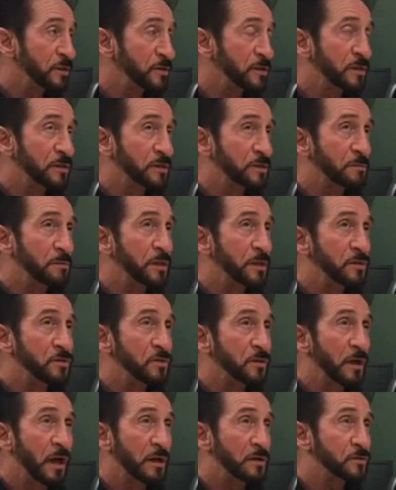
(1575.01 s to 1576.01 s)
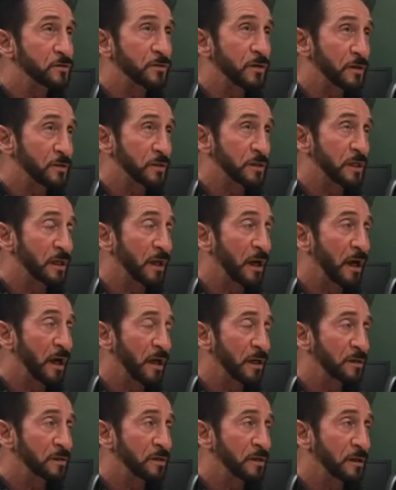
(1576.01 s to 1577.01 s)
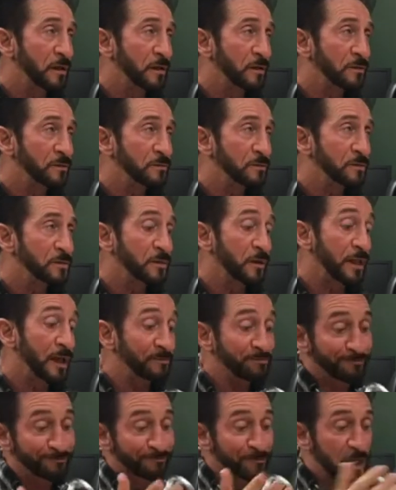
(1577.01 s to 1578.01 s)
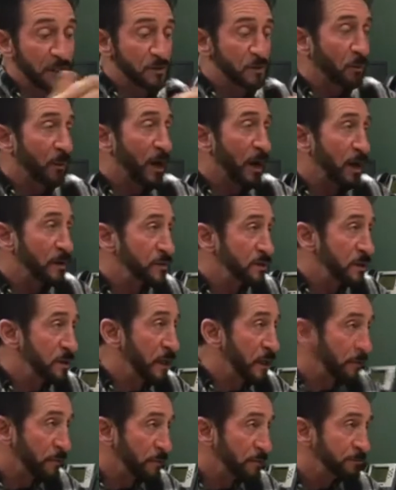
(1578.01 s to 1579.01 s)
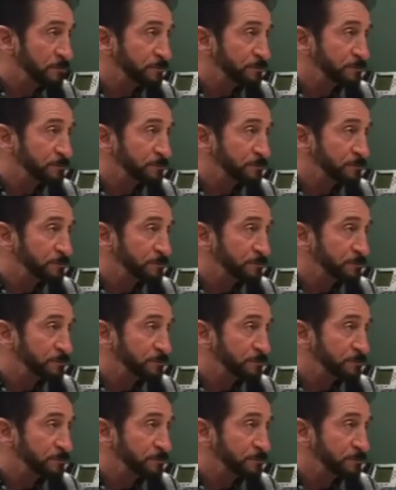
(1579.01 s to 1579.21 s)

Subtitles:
It doesn't mean that you're not trusting God, you know. So that's the way I see that one.